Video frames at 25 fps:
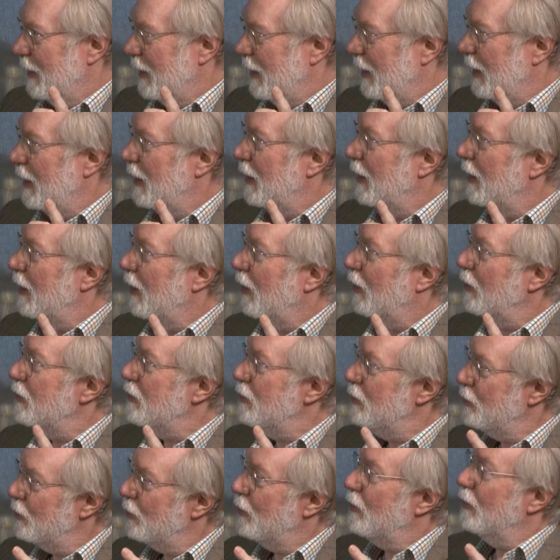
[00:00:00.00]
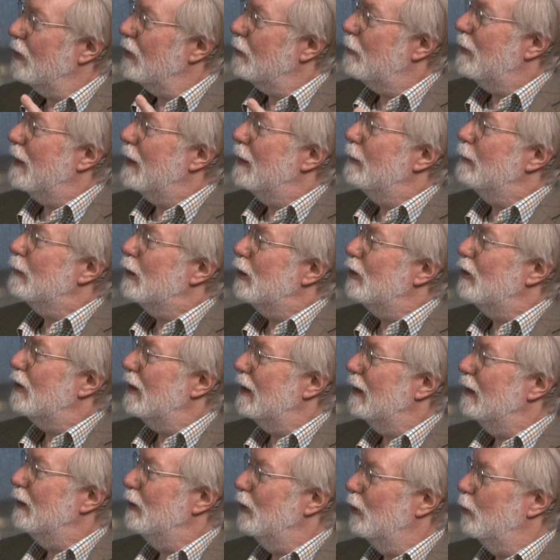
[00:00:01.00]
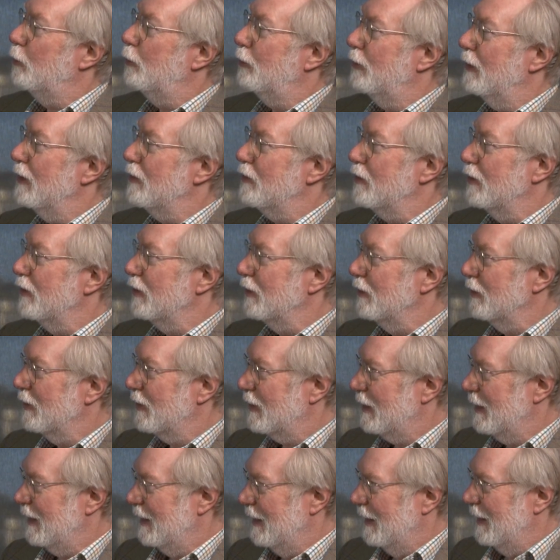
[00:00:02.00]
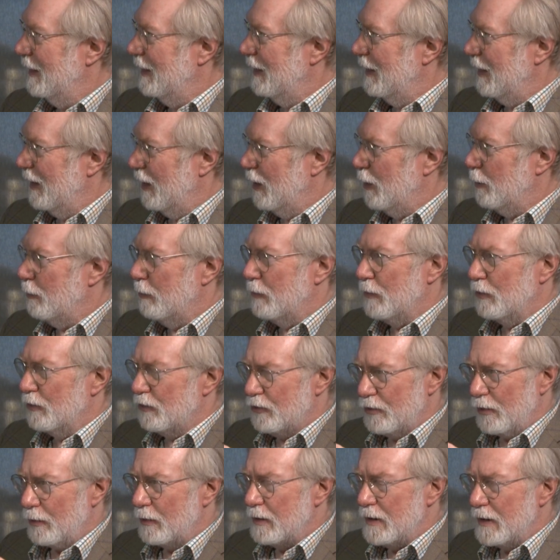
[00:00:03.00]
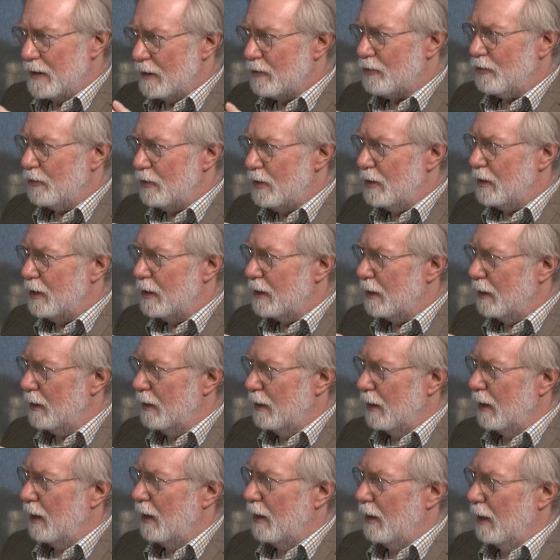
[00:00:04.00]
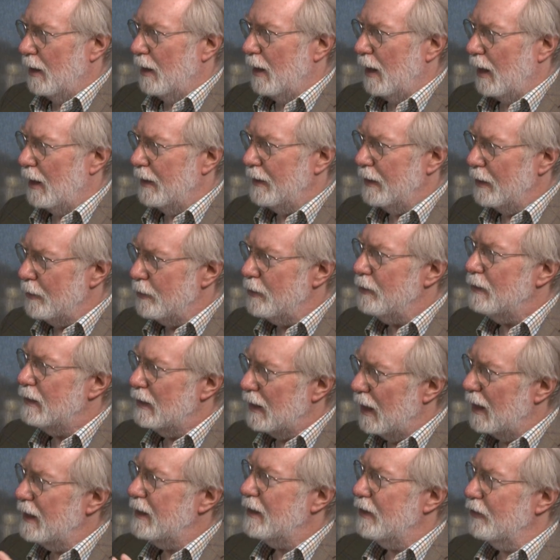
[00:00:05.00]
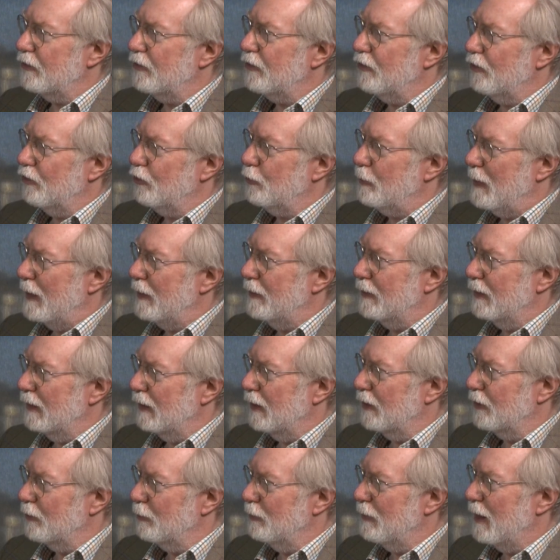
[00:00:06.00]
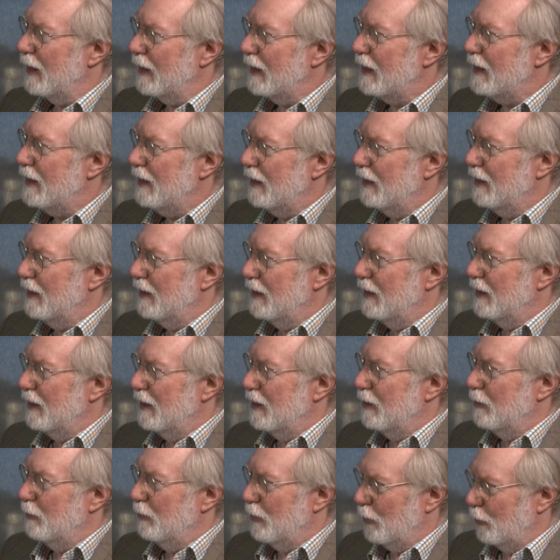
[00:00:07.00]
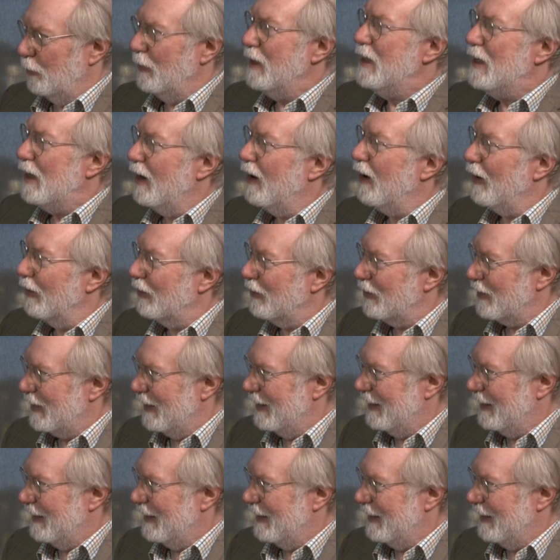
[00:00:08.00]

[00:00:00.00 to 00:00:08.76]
are you going to be able to tell your president, sorry, this year, I know you'd like us to spend a lot of money, but we can't.